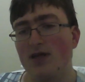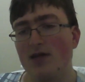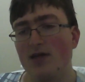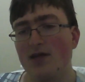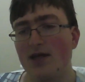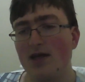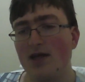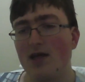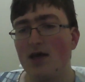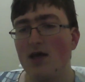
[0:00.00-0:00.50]

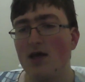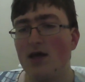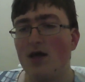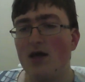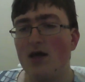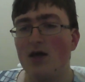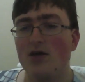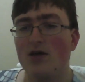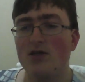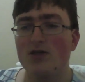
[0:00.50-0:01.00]
like,
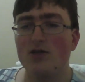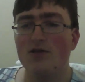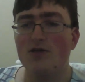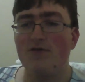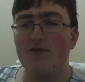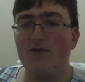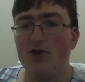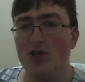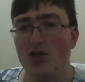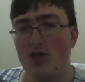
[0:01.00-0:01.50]
the
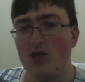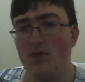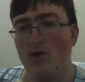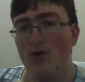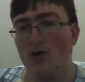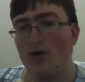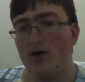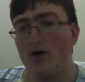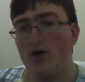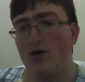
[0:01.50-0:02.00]
funny thing
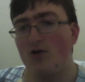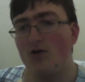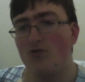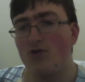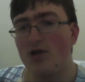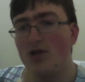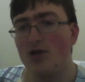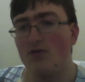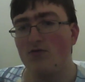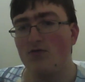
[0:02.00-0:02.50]
about
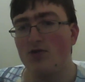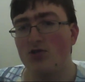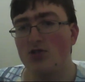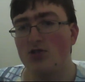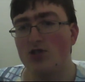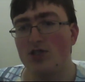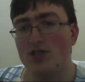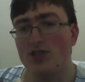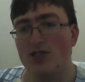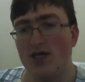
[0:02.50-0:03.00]
Adrenaline
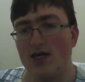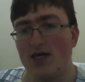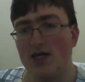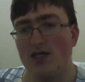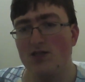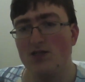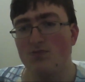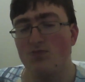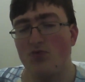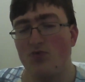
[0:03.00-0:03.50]
Rush is that
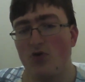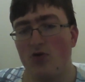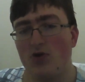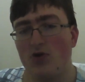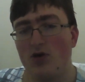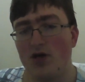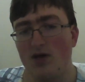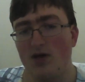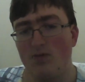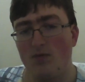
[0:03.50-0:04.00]
it's
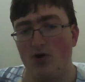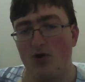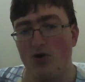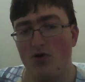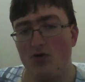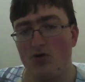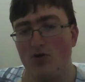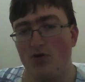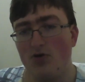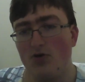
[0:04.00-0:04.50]
broken in
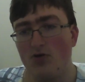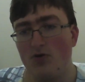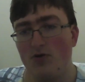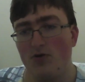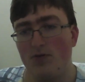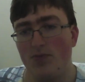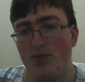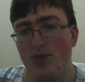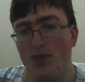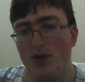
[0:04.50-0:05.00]
Miracle,
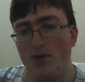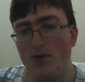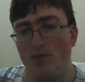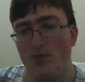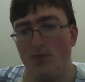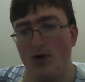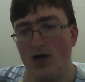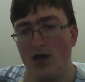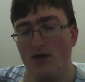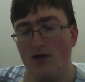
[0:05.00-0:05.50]

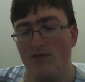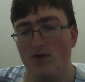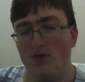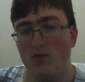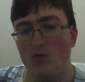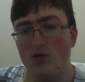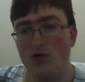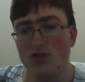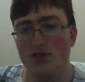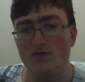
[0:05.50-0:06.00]
but if
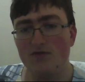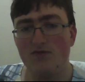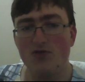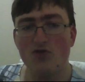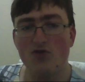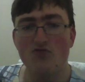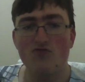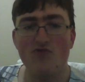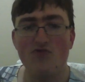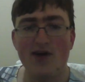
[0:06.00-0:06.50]
it wasn't for
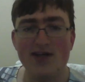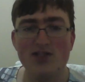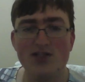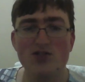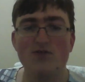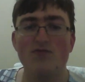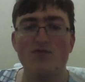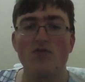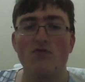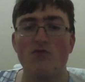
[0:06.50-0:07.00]
the rest
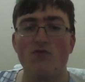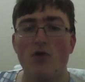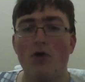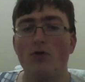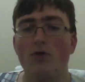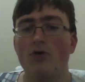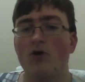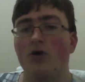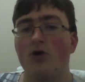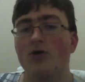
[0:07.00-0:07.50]
of the
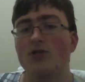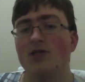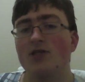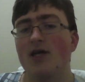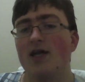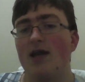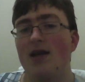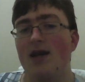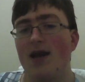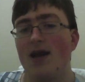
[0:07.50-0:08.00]
Rogue cards
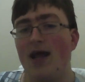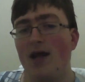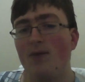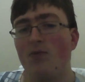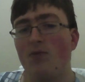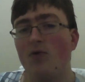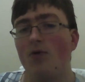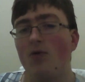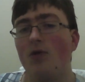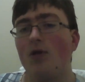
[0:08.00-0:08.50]
that
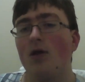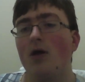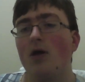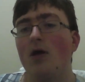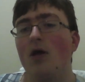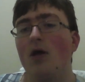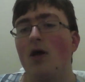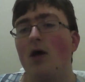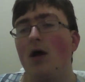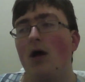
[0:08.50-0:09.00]
enable
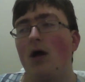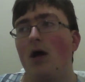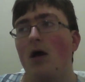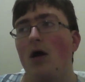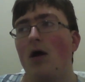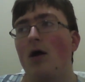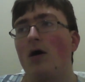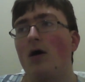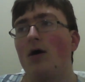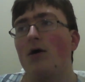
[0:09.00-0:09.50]

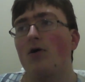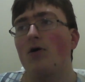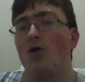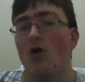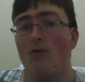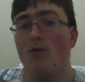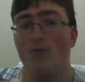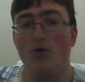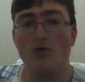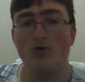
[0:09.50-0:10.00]

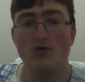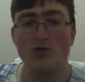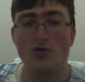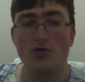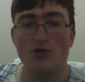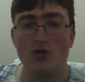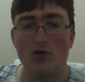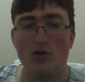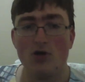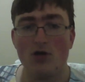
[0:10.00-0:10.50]
combos,
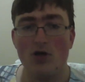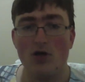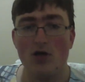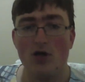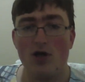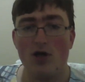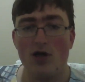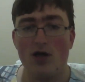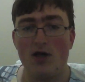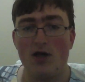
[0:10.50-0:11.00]

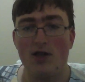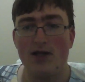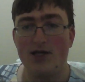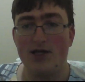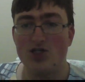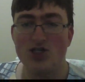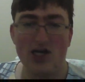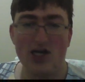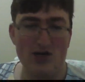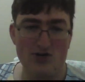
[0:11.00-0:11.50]

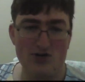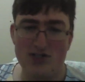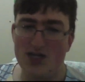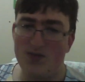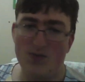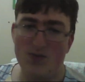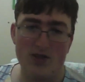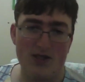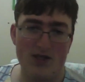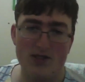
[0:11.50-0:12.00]
like Shadow
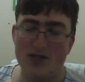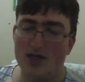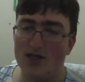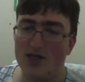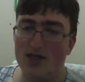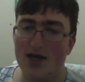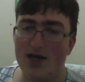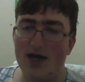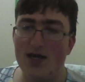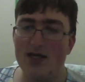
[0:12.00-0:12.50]
Step and things like
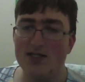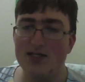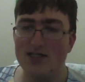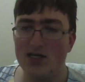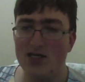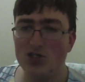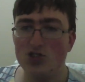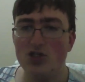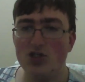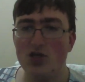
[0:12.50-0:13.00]
that, it's
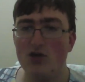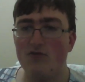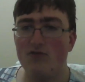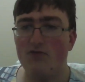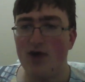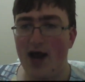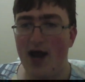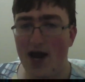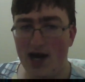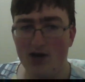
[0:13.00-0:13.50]
actually an
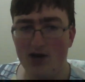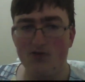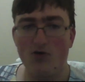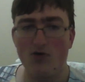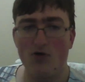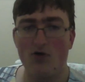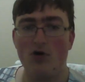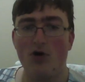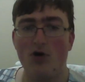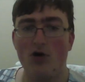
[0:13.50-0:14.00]

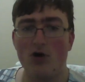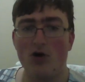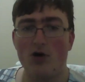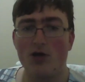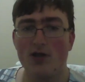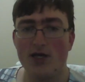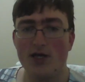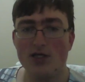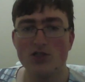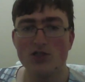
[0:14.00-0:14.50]
aggro card.
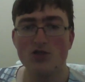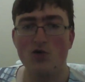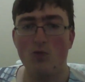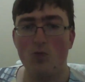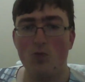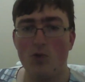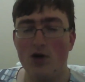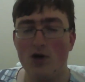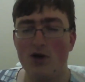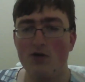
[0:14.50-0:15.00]
That's the
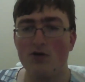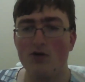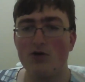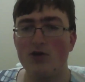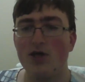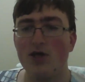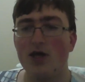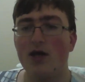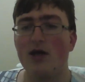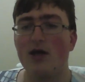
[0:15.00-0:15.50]
weird
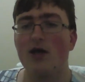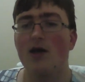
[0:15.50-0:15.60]
thing,